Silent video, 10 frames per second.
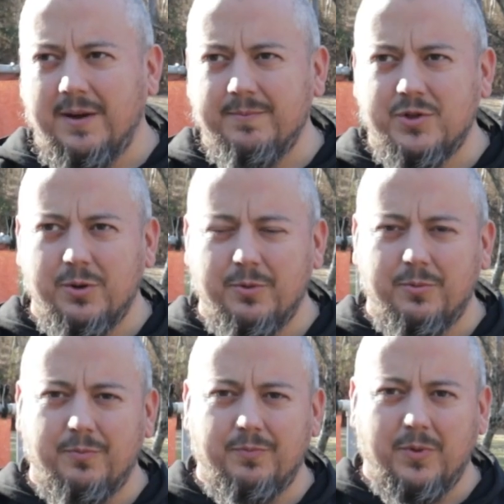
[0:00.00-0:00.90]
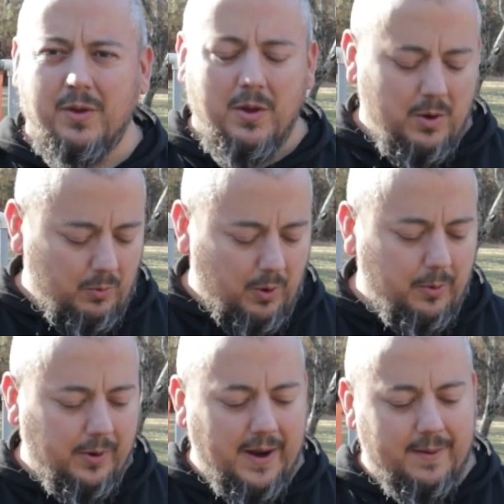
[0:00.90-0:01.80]
So where
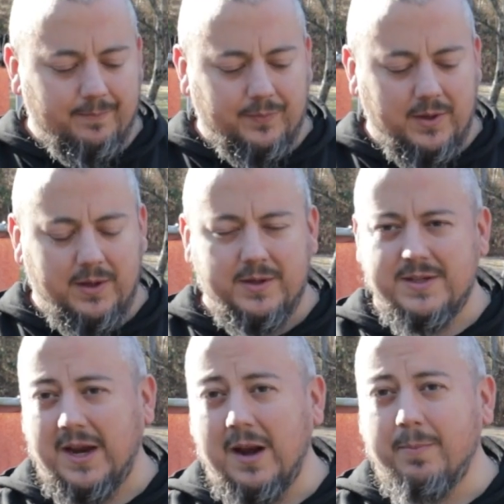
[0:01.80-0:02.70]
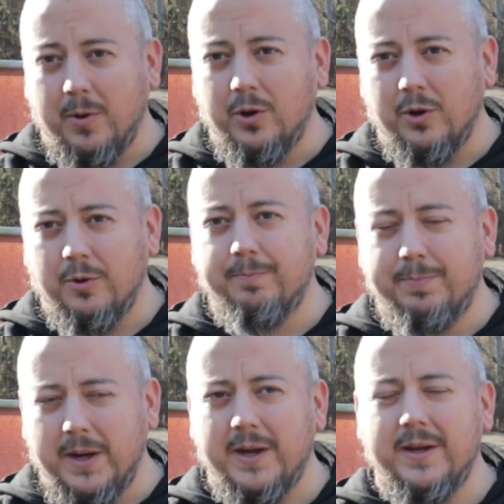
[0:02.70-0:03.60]
we're at is I got a bowl,
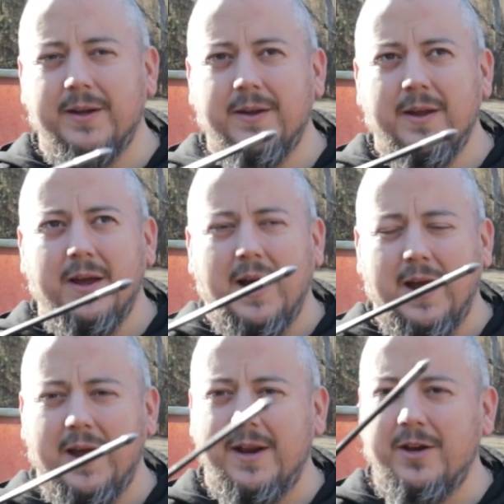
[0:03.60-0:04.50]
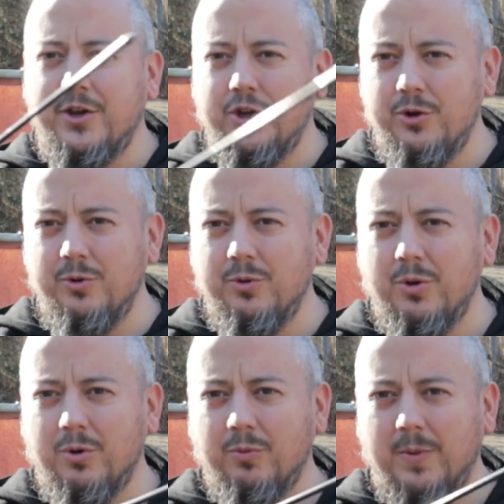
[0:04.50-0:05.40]
but I had 2
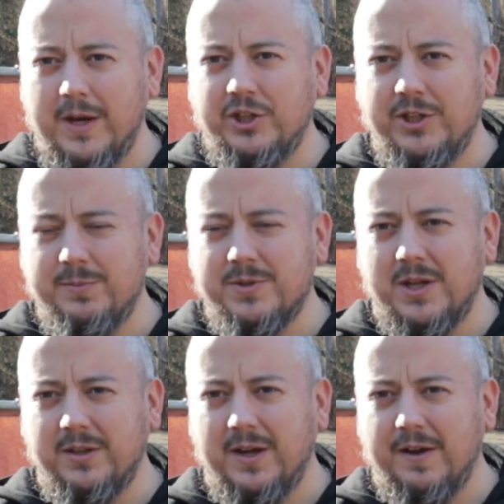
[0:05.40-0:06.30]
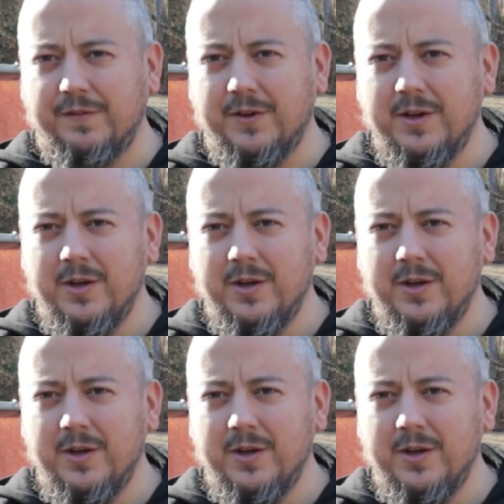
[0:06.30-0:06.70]
red shims on the left,